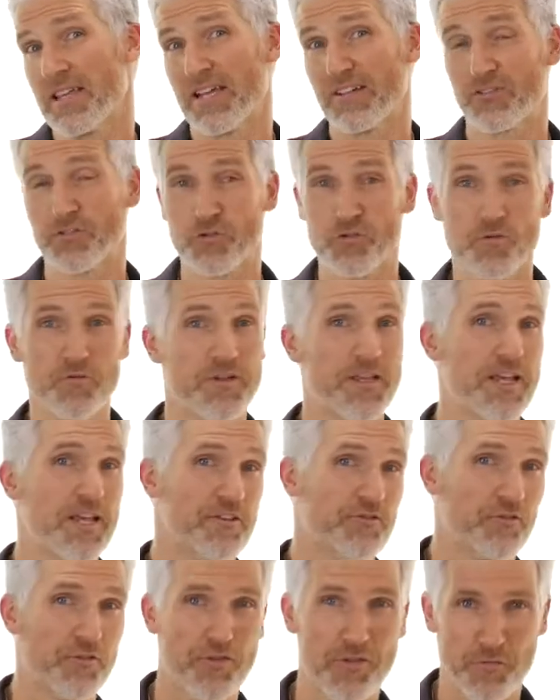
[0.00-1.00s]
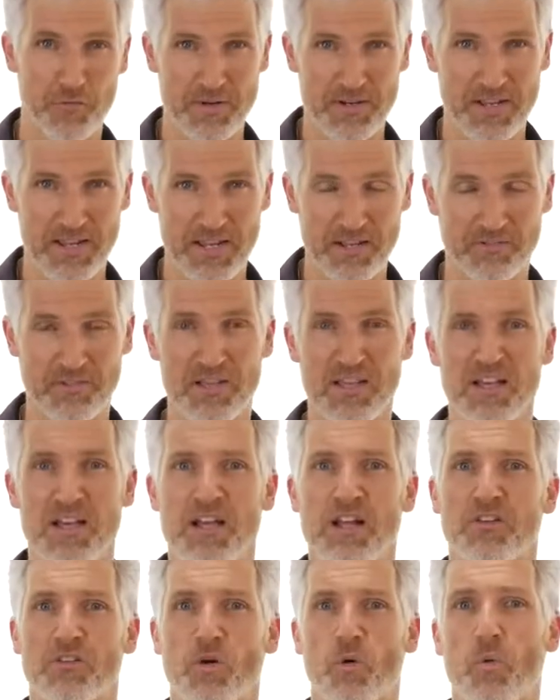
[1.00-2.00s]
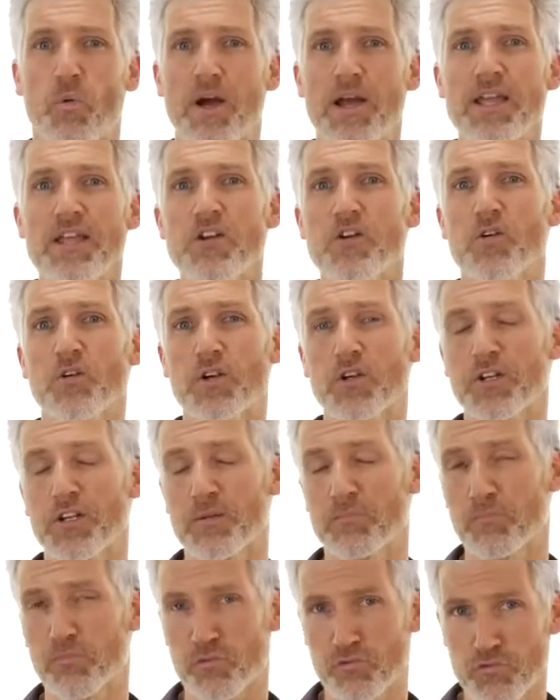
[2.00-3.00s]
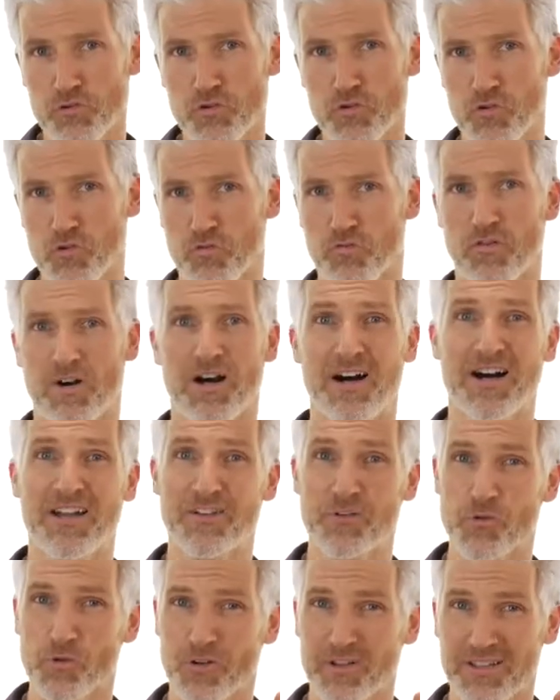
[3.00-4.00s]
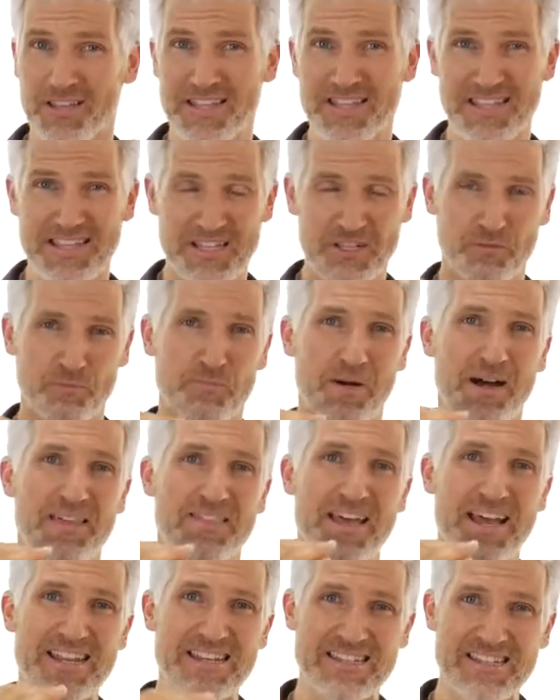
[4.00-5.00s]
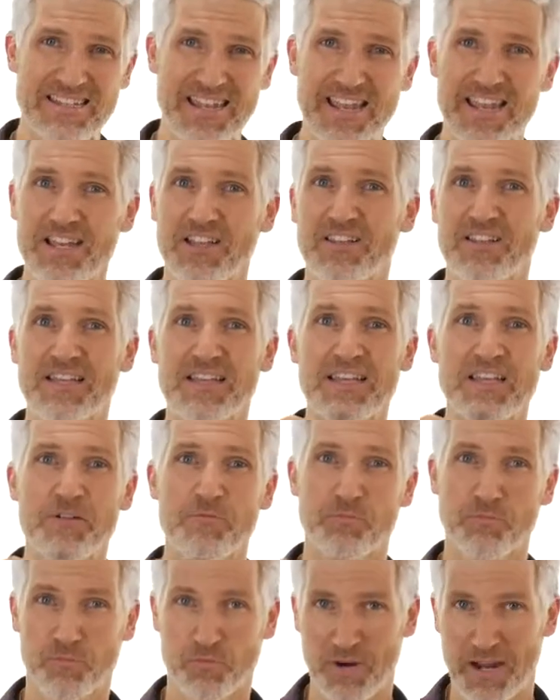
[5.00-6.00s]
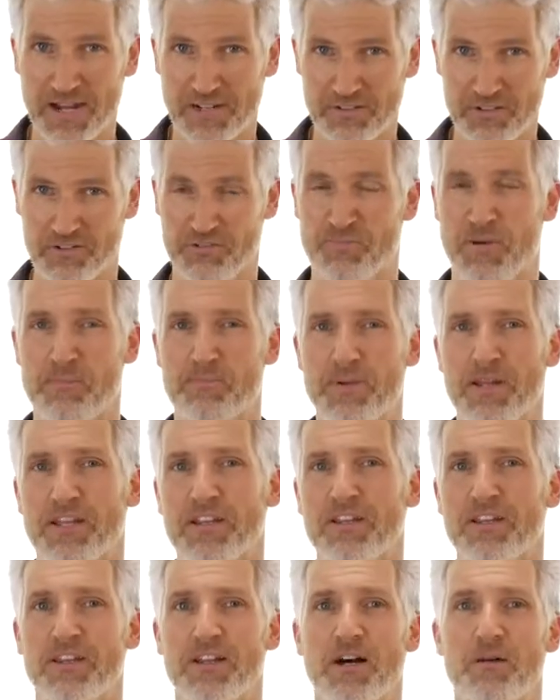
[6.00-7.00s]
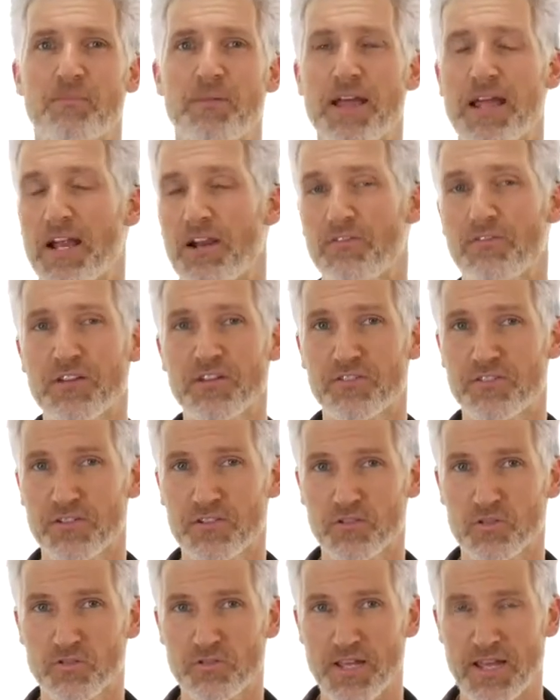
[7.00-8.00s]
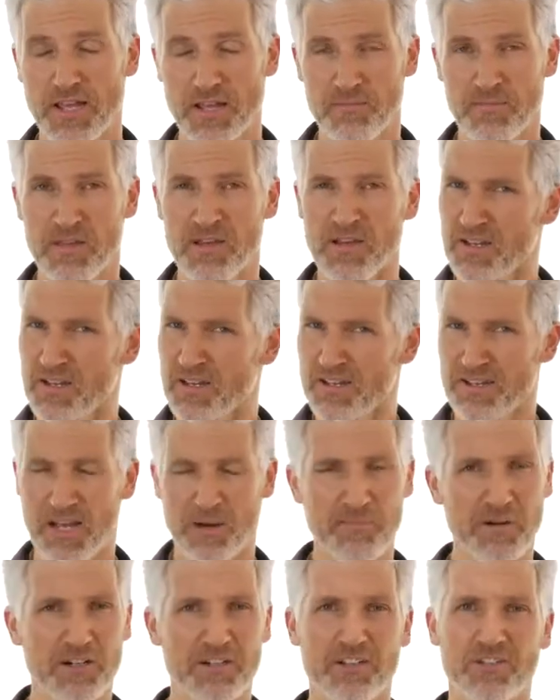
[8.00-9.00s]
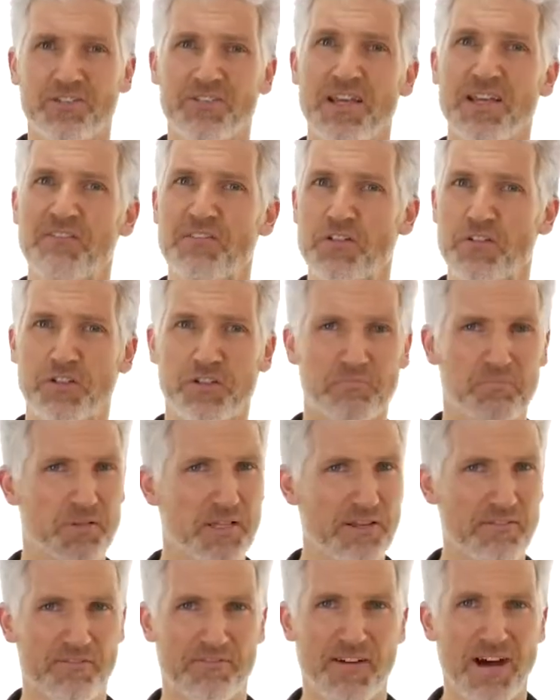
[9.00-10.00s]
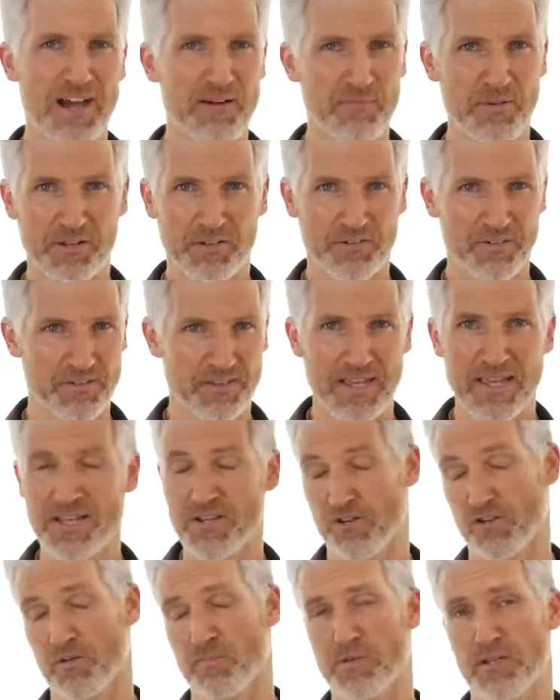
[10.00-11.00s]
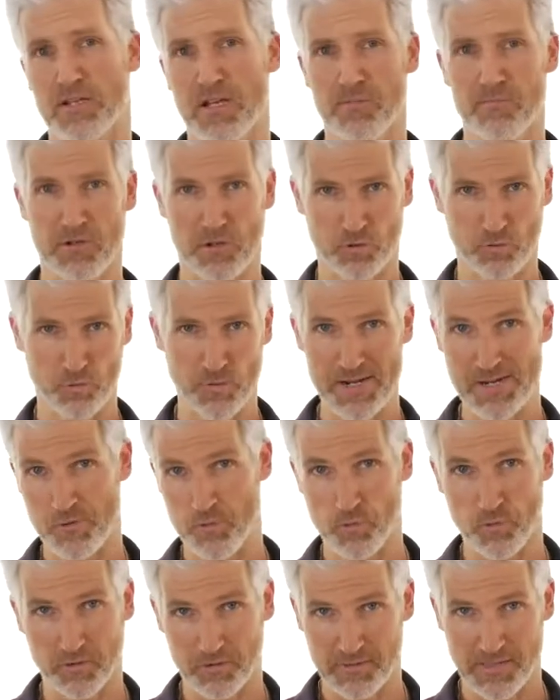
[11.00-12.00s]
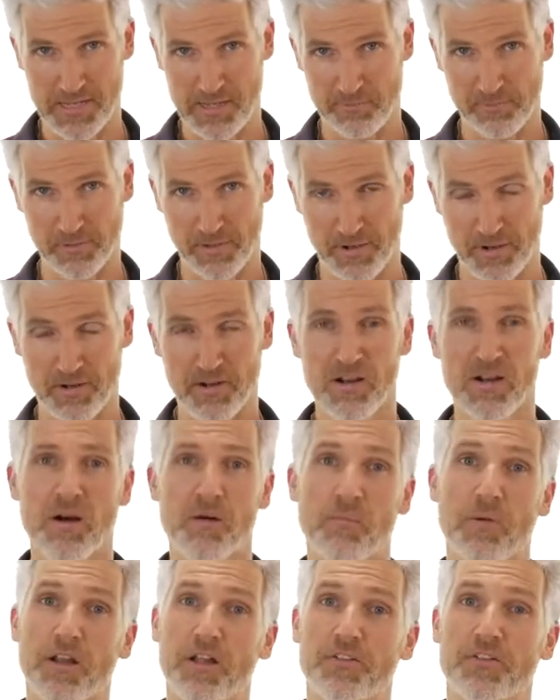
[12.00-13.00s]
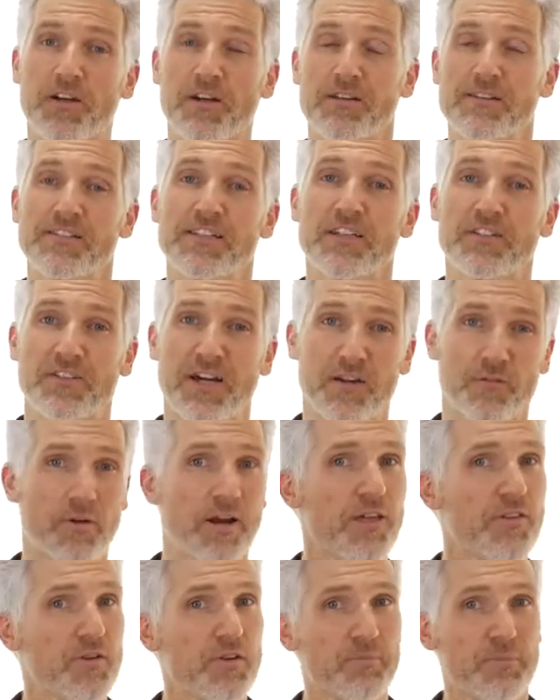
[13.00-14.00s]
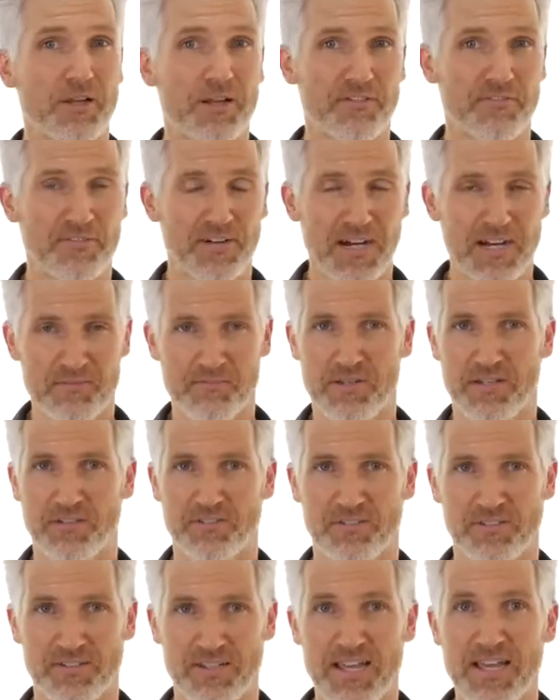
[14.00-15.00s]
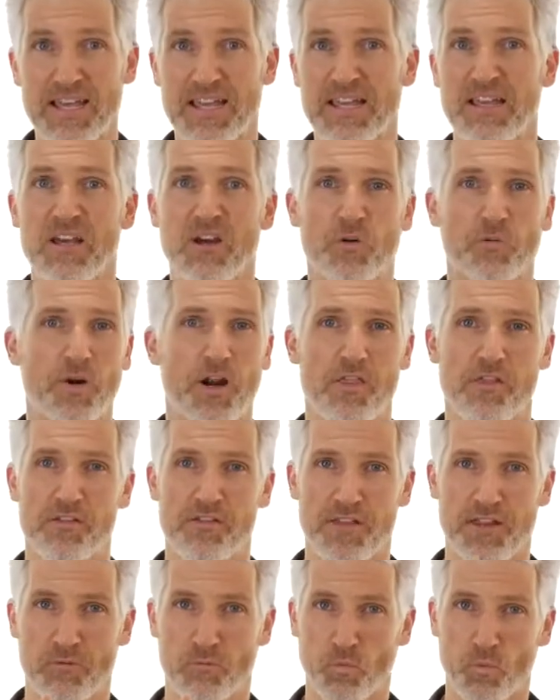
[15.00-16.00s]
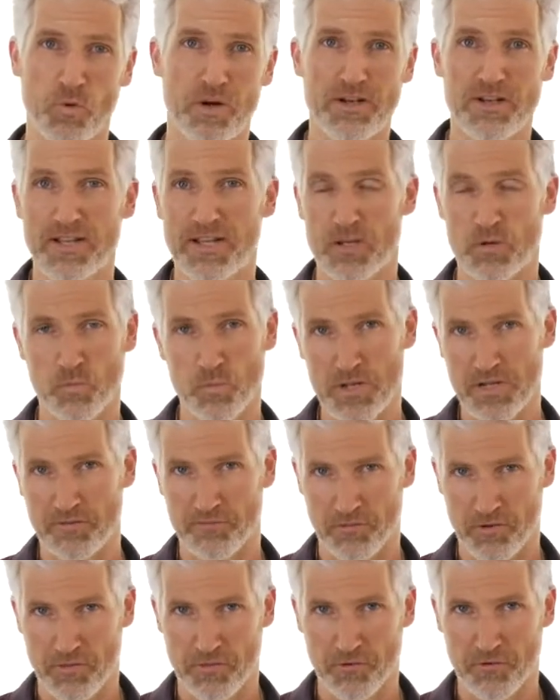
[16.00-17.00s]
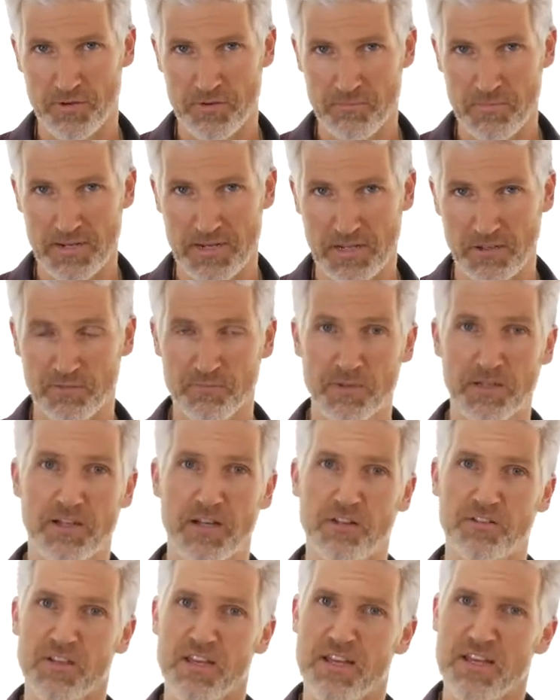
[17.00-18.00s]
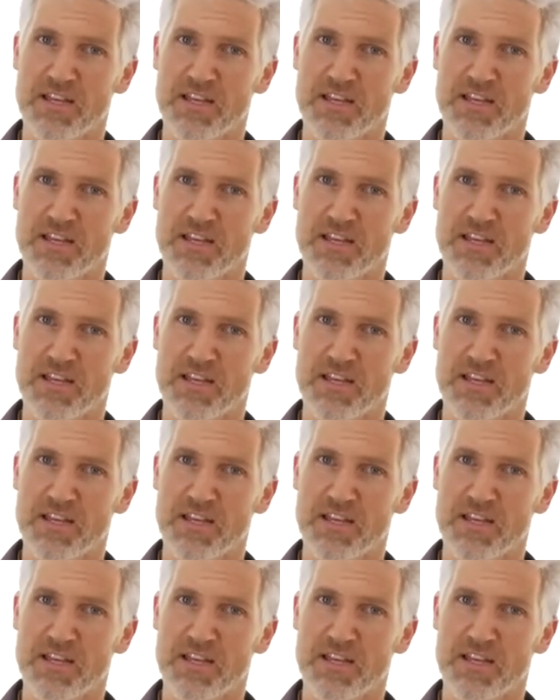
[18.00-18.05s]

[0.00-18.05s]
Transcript: that's 2 days or 3 days. The way you're going to improve on the ukulele is by that daily practice, by picking it up every single day. Now, I'm not going to say if you just play 5 minutes a day, you're going to become a great ukulele player. But I'll tell you this, I'd rather you play 5 minutes a day rather than 1 day a week for 30 minutes. Because